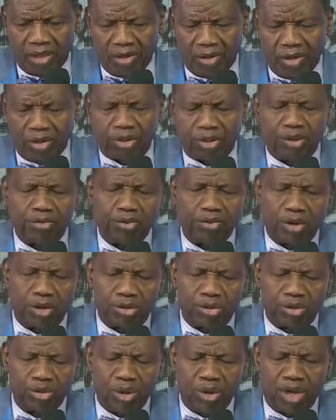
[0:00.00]
those of
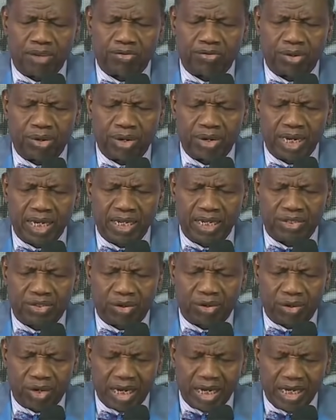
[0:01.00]
us who have already
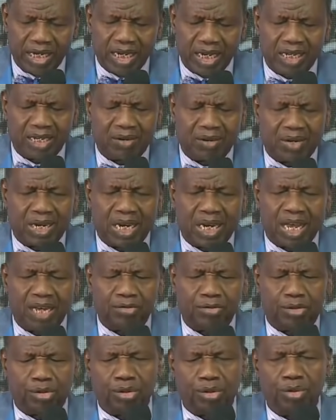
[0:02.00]
surrendered our
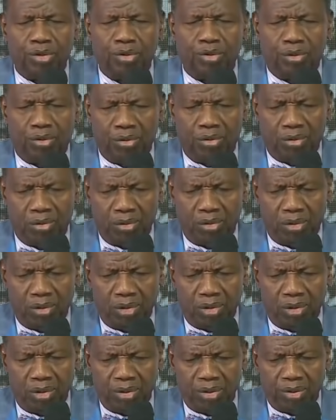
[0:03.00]
lives to you,
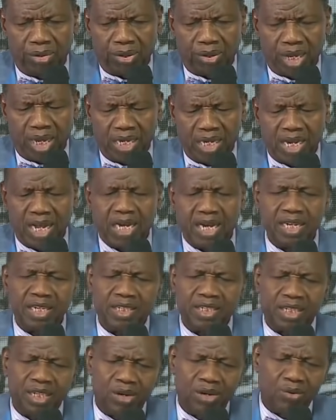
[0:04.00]
and there
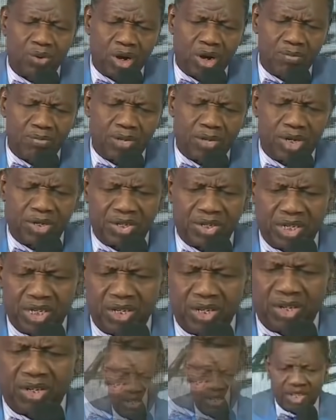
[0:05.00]
is still one
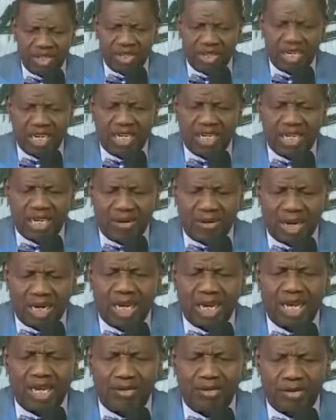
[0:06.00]
burden or the other in our
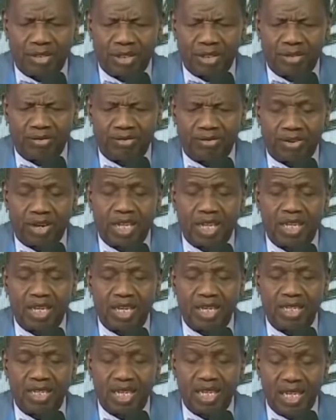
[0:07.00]
lives,
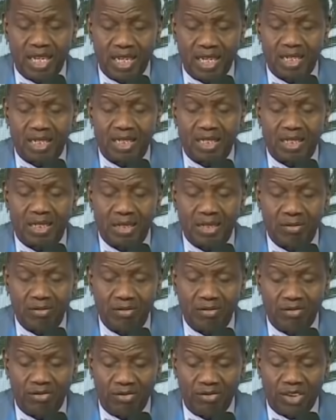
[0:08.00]
Father, this
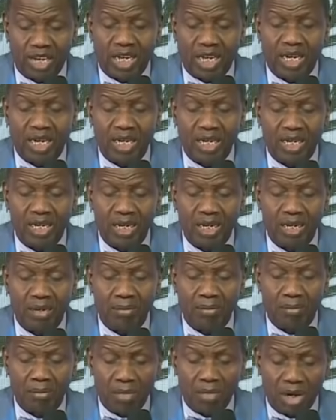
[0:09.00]
very
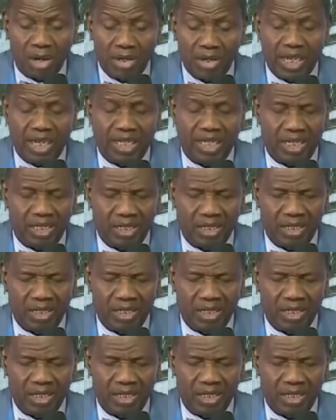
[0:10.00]
morning,